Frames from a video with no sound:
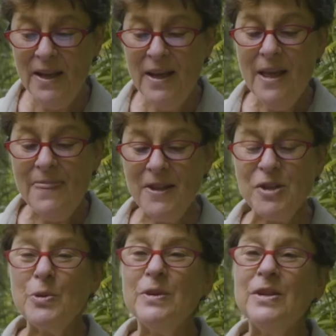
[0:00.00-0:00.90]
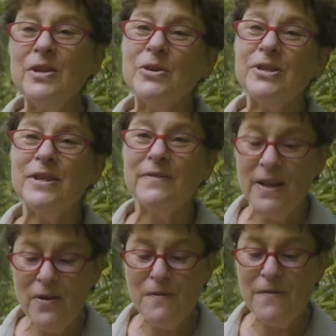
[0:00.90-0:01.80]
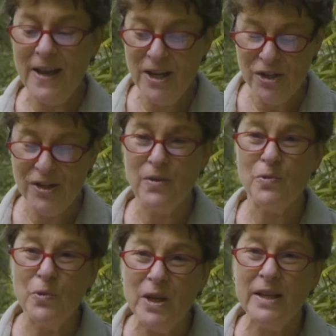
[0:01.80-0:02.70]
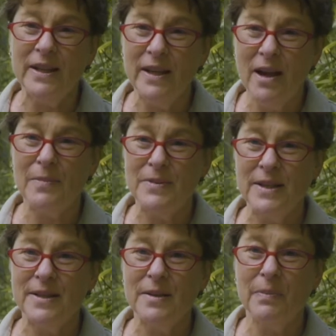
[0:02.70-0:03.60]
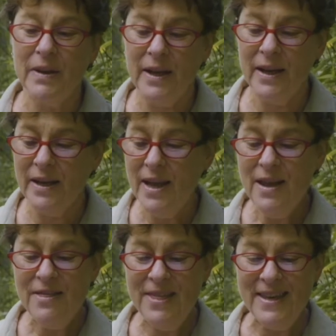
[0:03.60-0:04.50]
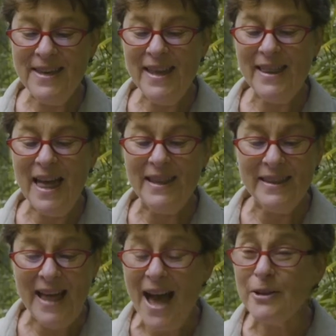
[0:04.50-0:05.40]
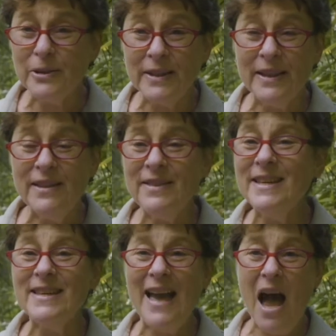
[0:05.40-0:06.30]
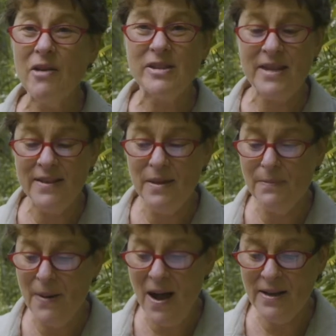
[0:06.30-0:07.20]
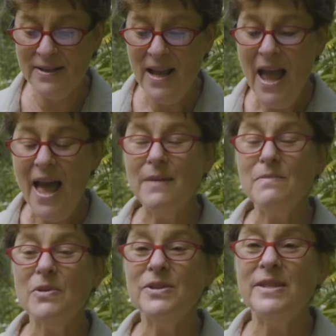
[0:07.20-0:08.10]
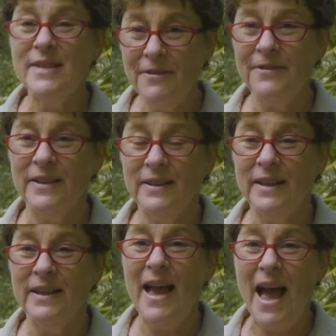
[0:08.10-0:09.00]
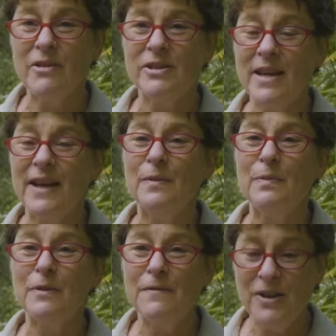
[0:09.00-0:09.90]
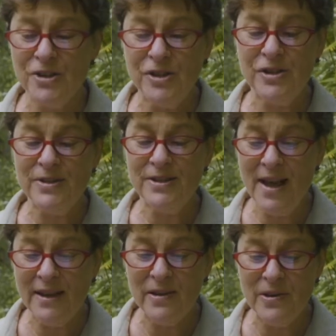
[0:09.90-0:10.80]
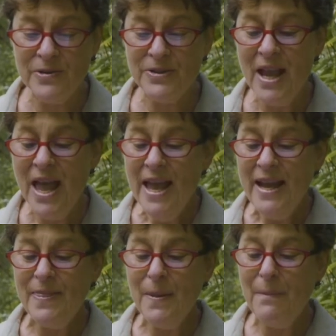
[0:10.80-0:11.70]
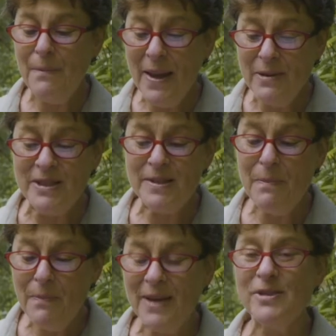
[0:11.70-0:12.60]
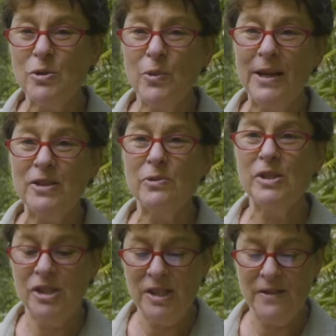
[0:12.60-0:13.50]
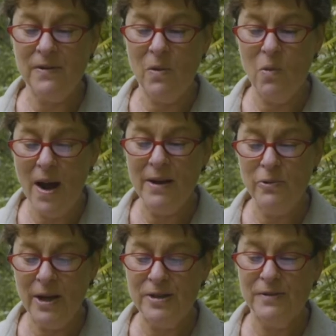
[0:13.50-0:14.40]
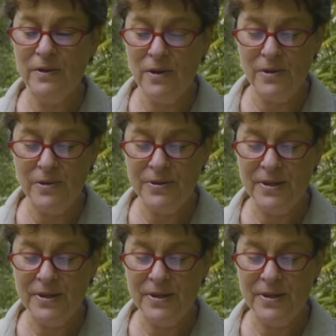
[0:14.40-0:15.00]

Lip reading: That's where the notion of innovation really comes into play. Thinking laterally, thinking outside the box, and most definitely outside of professional silos is the best way to achieve a wide range of goals,